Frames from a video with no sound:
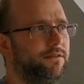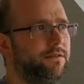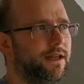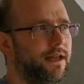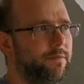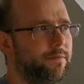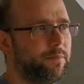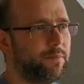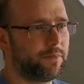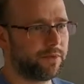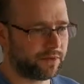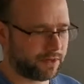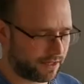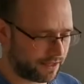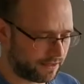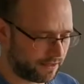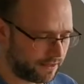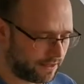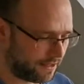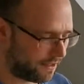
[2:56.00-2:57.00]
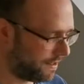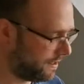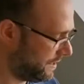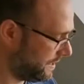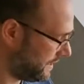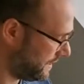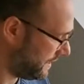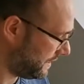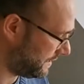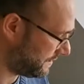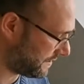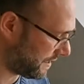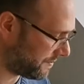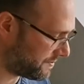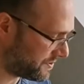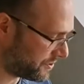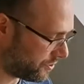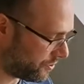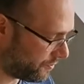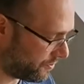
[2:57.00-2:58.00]
damp, and it
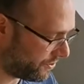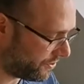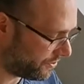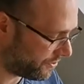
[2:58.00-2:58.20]
absorbs the